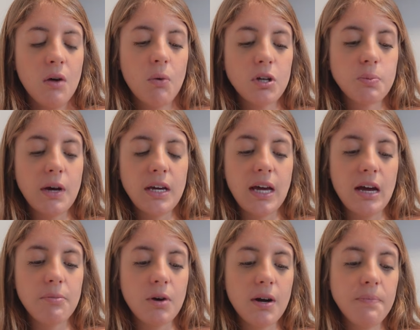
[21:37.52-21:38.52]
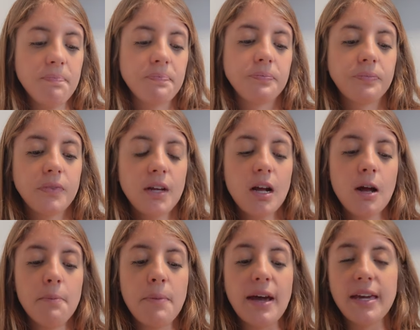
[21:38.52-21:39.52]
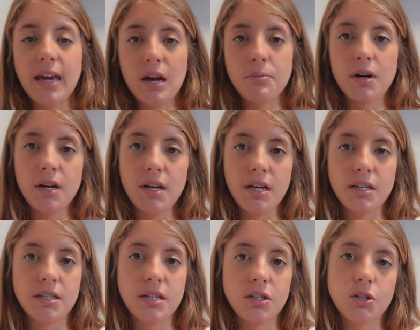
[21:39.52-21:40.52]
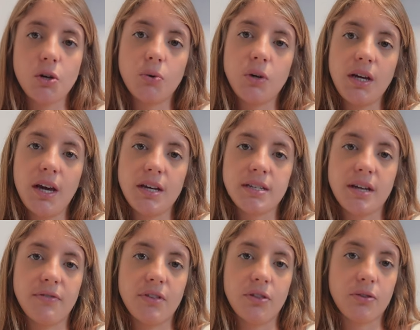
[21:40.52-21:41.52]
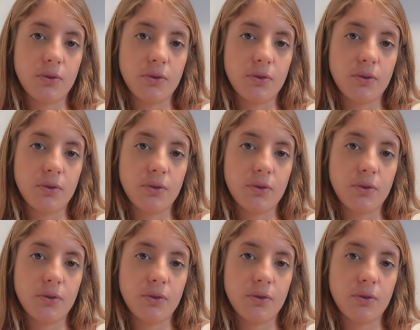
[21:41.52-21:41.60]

What's my camera? My camera is the Sony a7